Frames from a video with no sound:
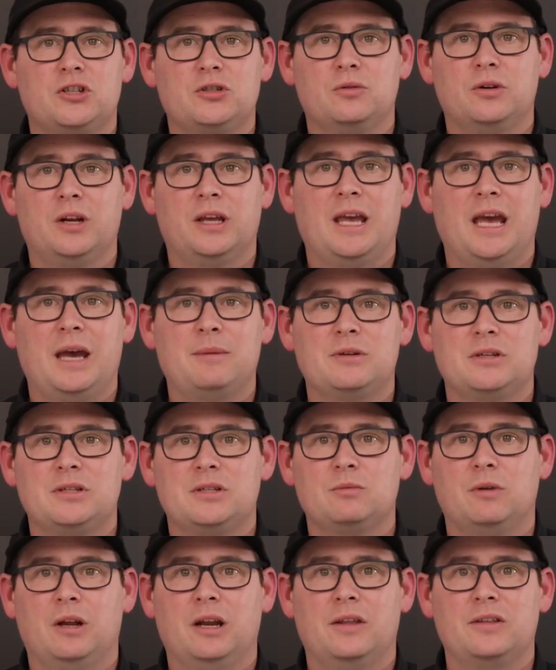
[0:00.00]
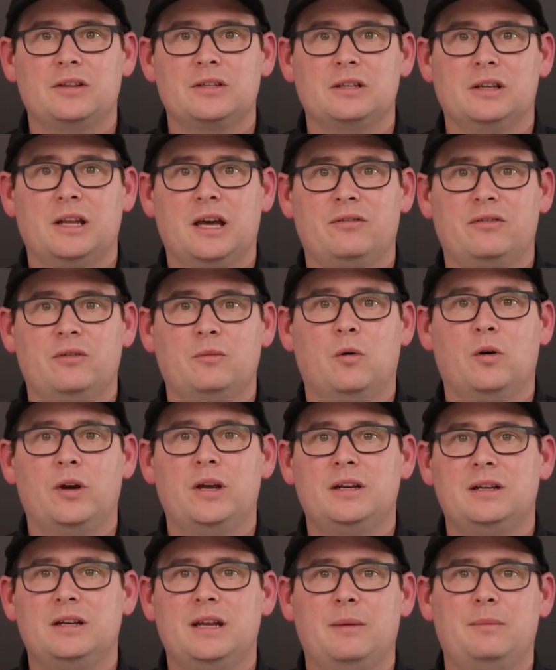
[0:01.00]
shorter captions while others allow for more
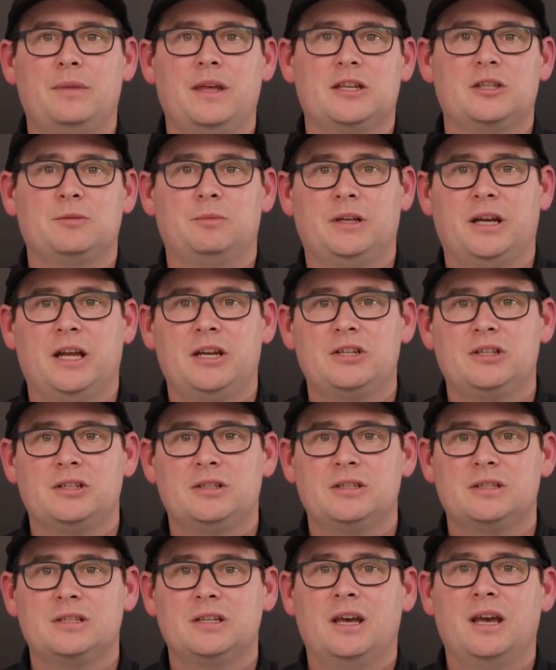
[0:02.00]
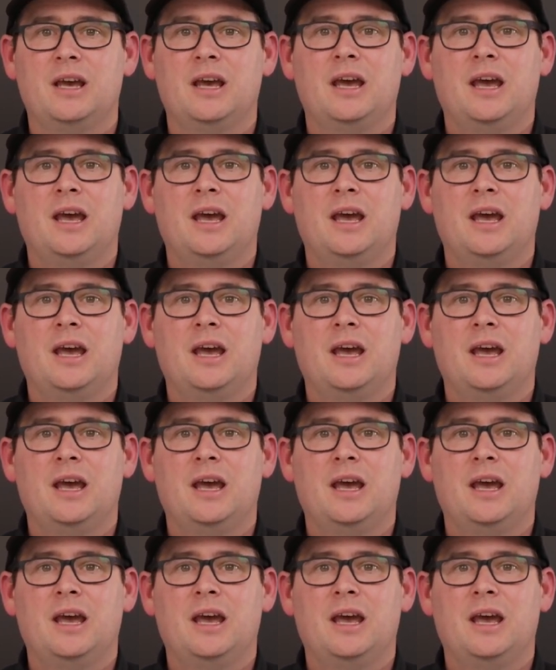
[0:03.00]
in-depth explanations.